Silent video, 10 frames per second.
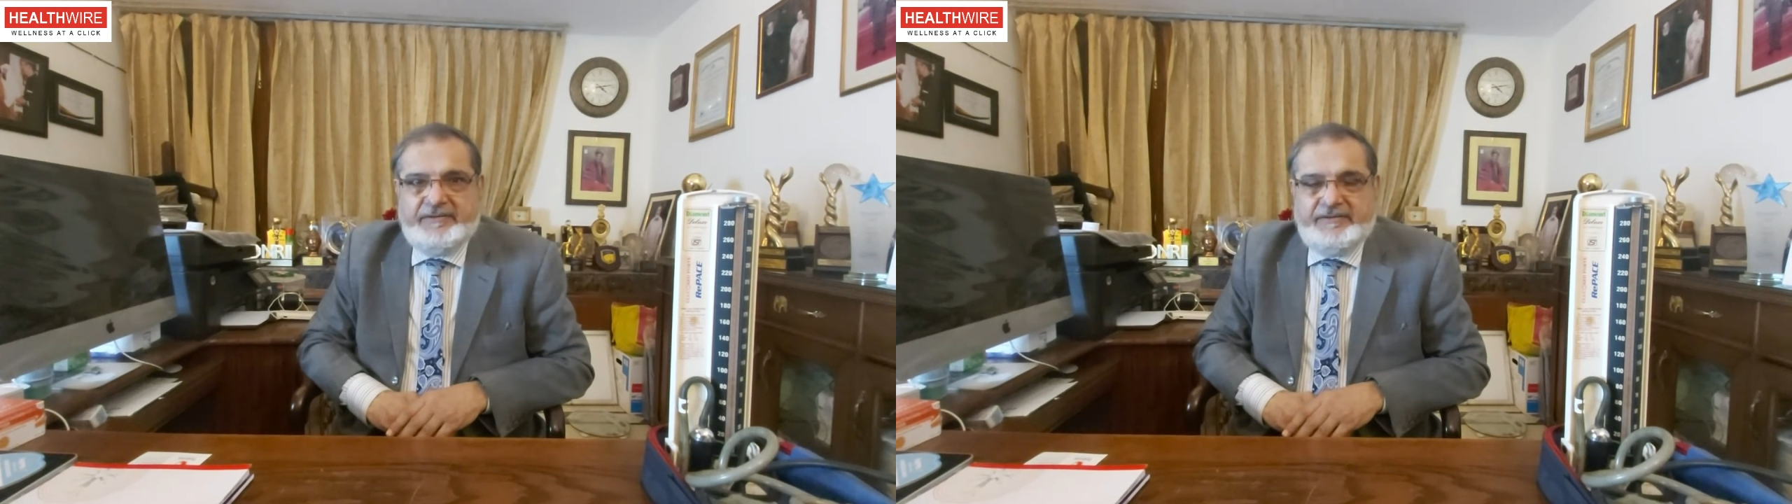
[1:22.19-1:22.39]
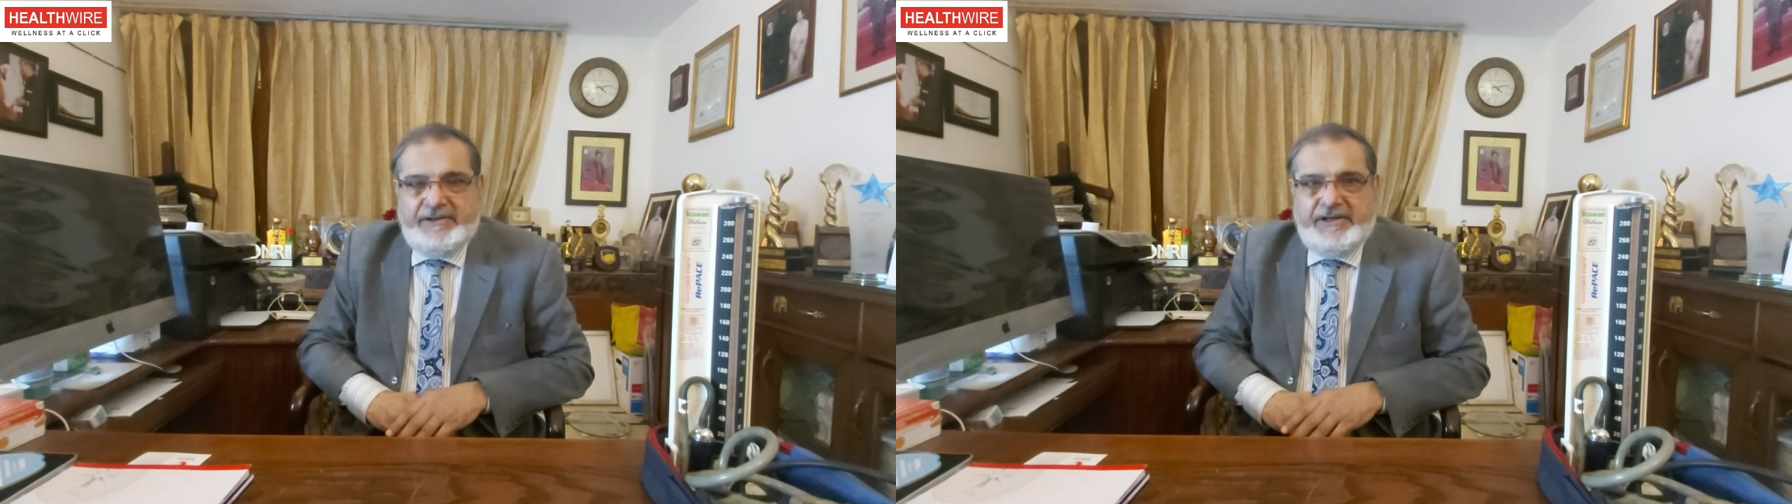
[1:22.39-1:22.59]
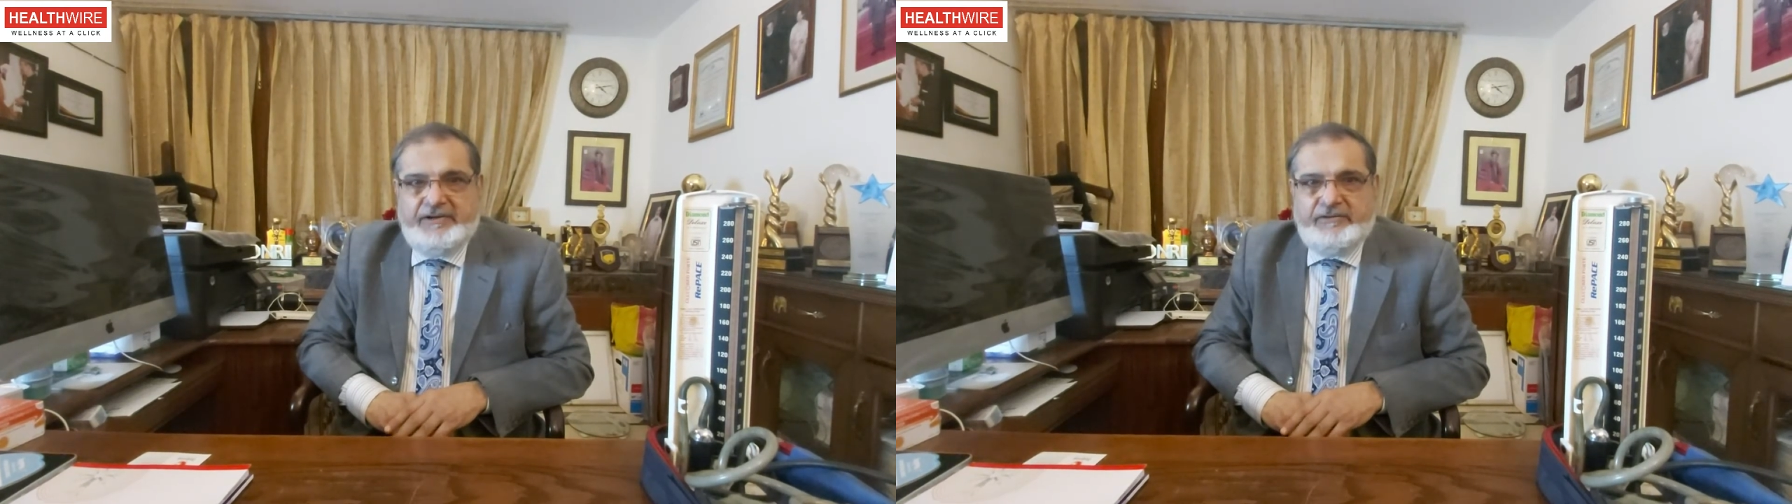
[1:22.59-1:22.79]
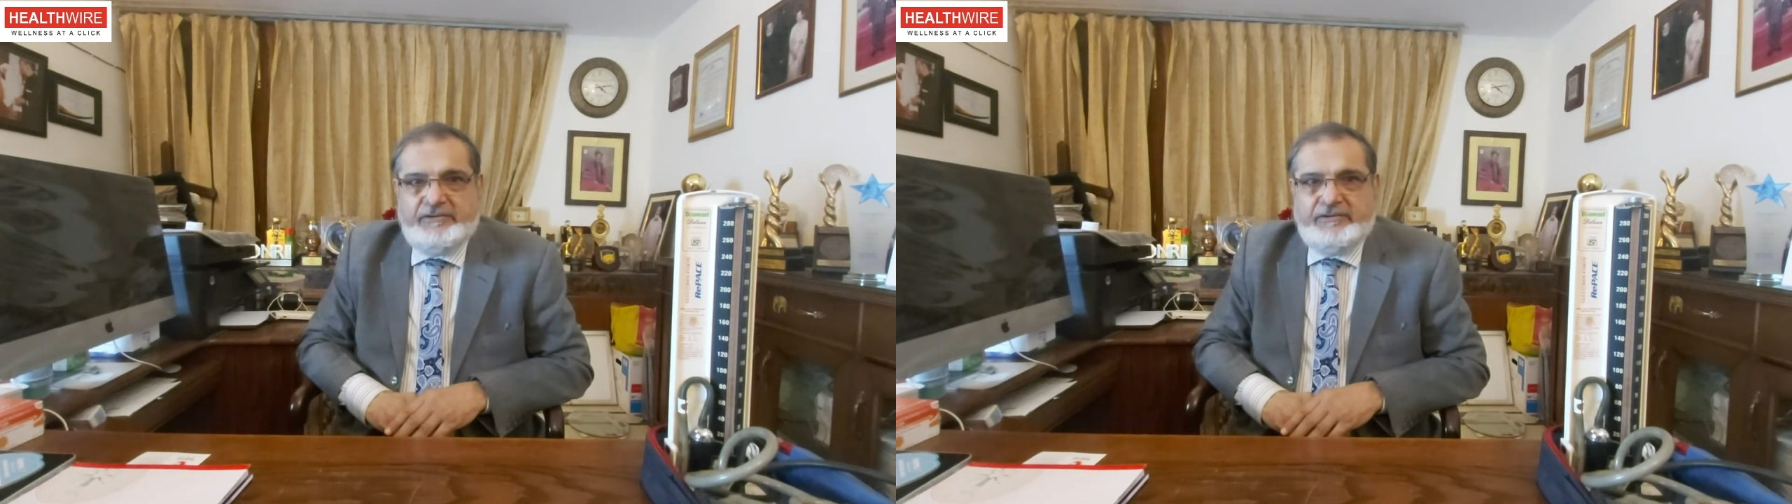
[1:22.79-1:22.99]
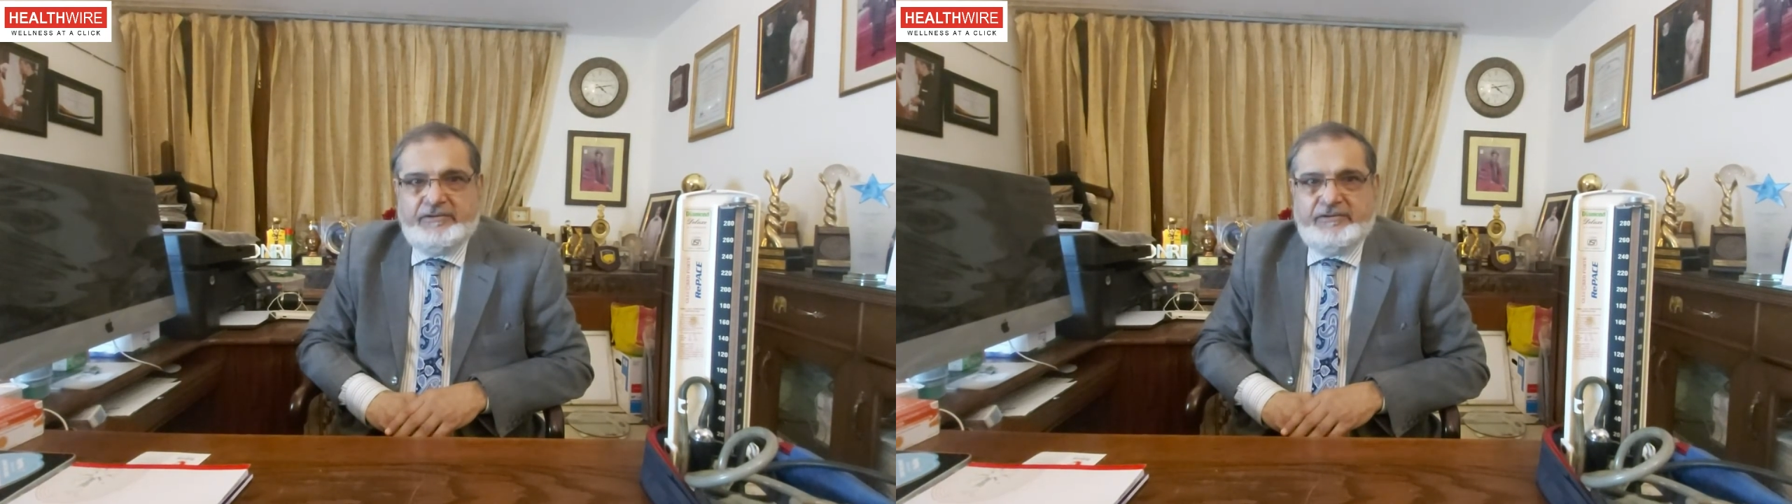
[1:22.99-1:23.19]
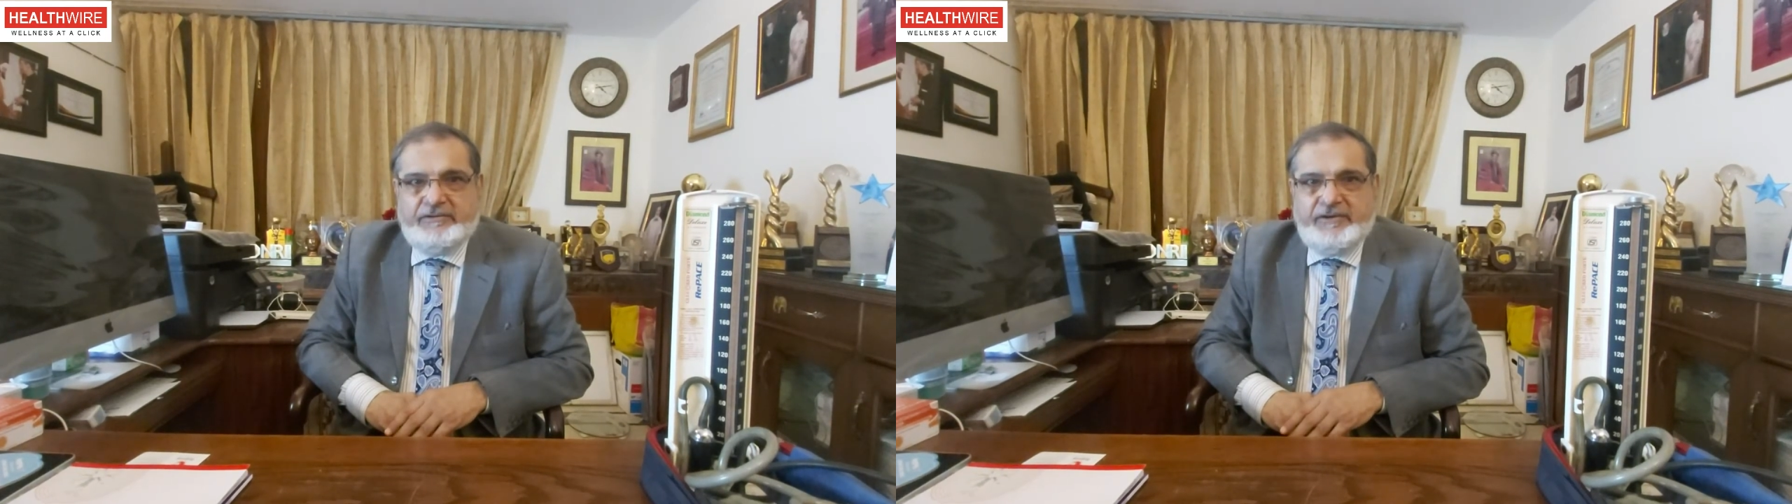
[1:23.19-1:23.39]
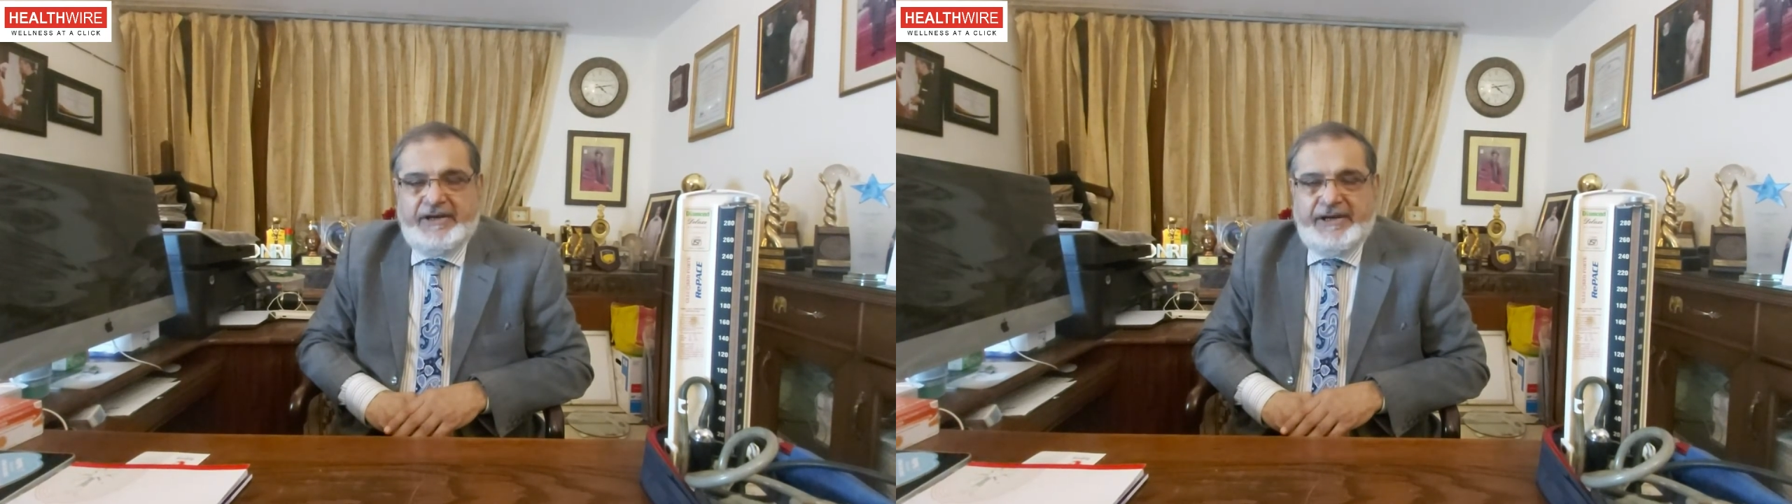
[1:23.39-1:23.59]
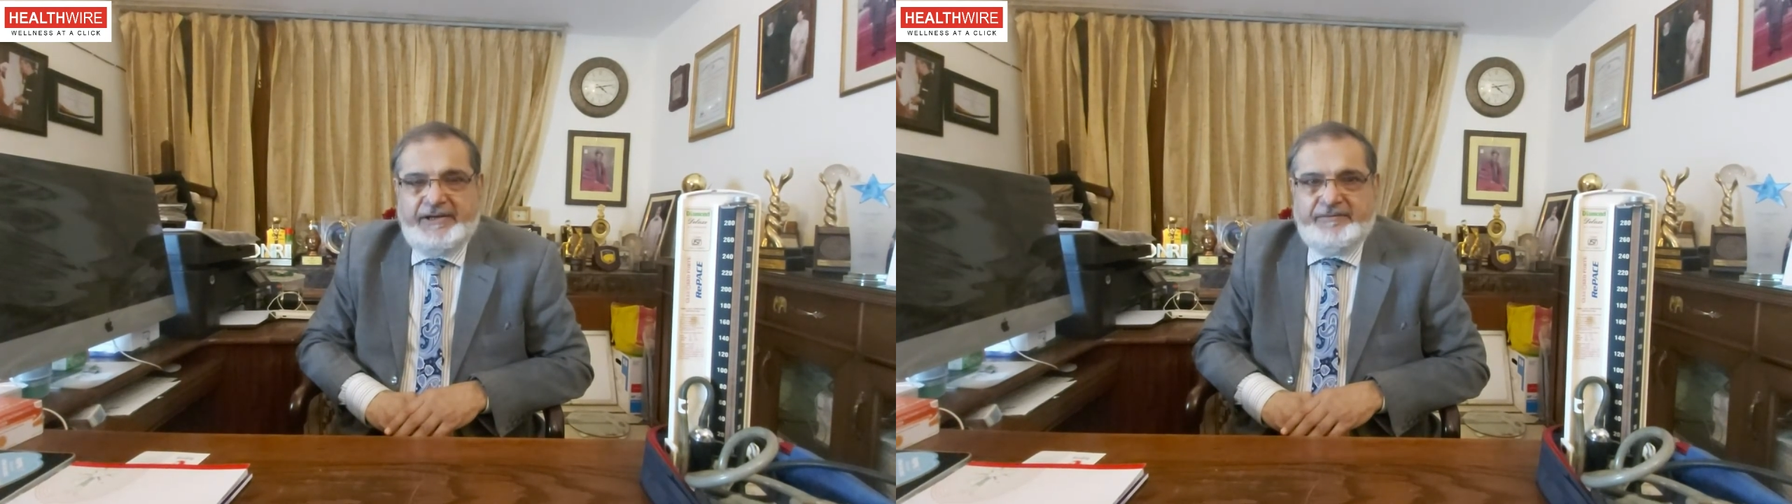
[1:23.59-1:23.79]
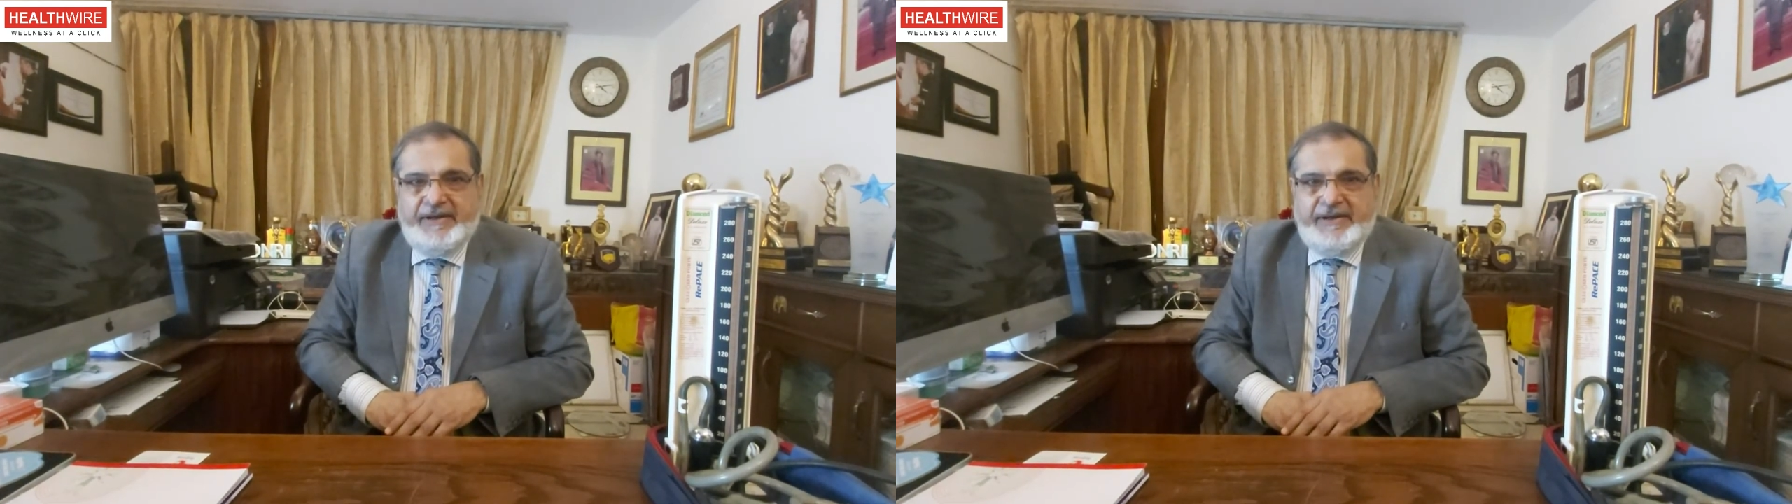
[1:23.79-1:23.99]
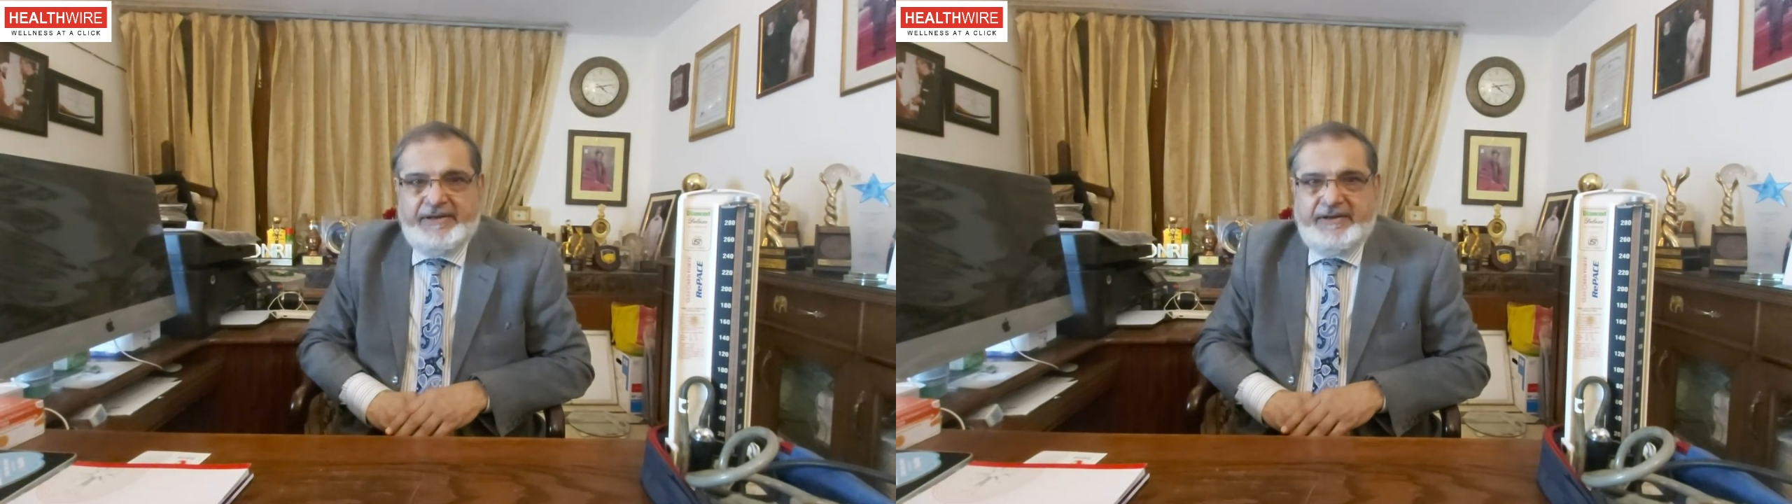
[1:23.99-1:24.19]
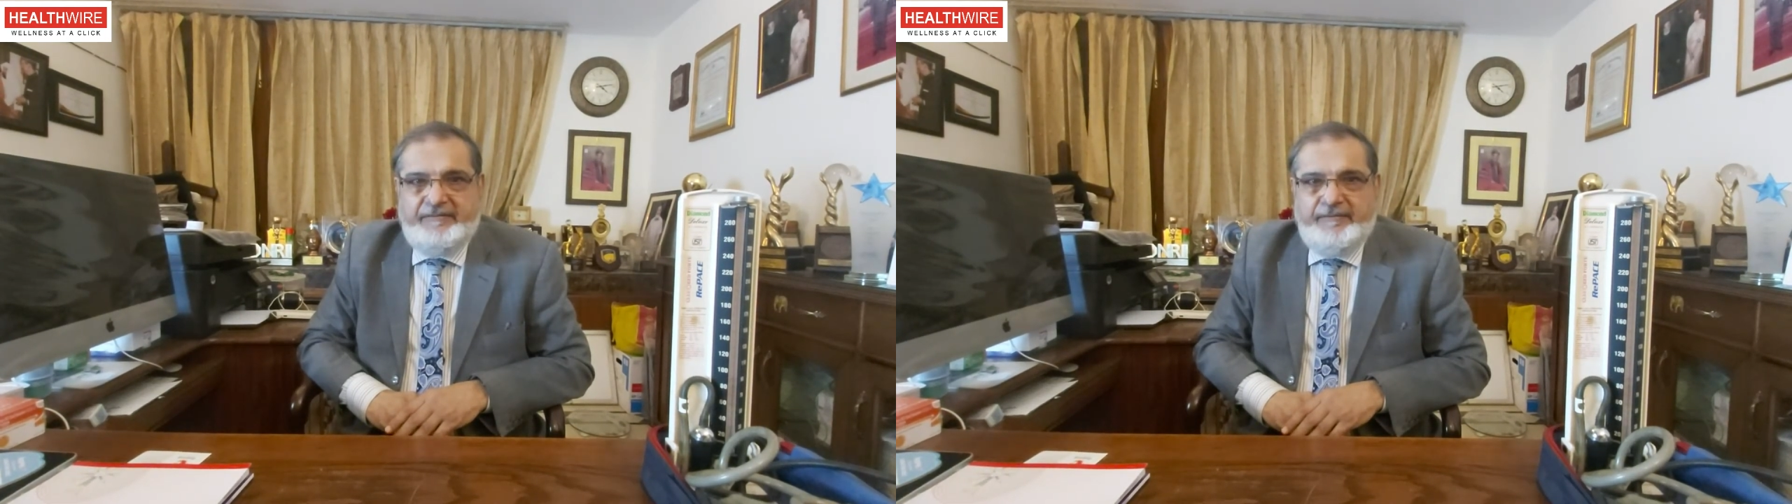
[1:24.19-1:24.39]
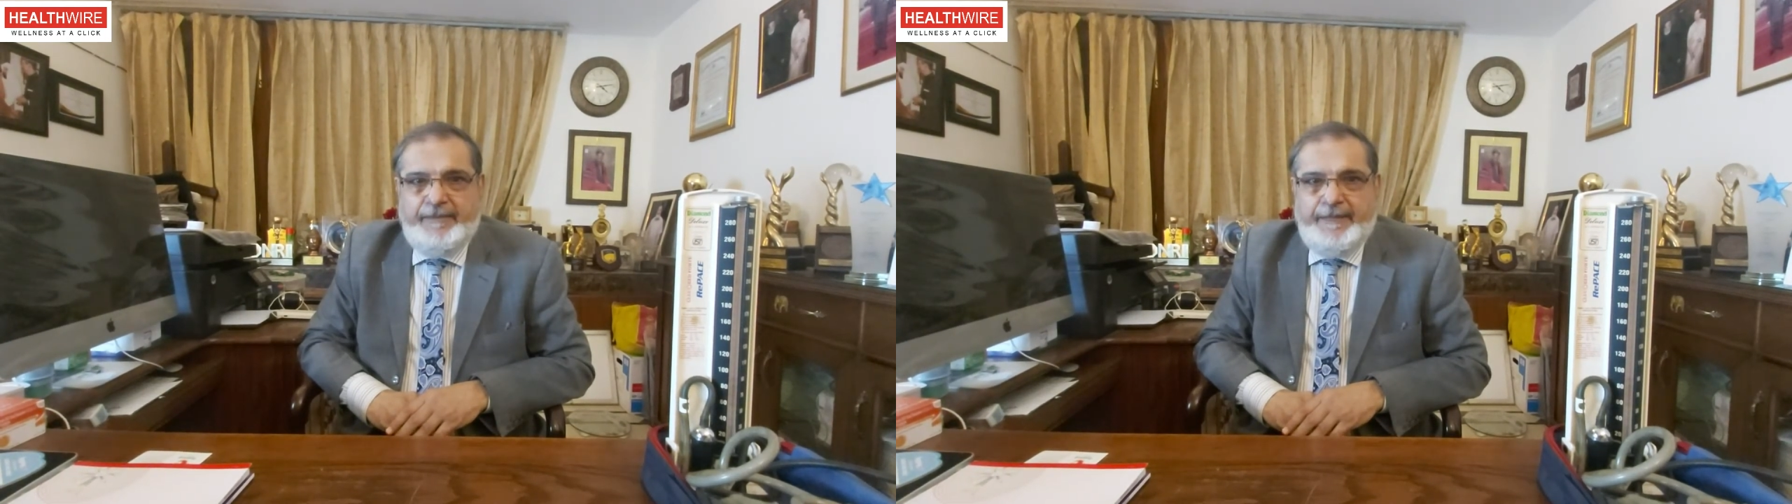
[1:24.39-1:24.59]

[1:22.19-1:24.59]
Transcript: which are also quite expensive.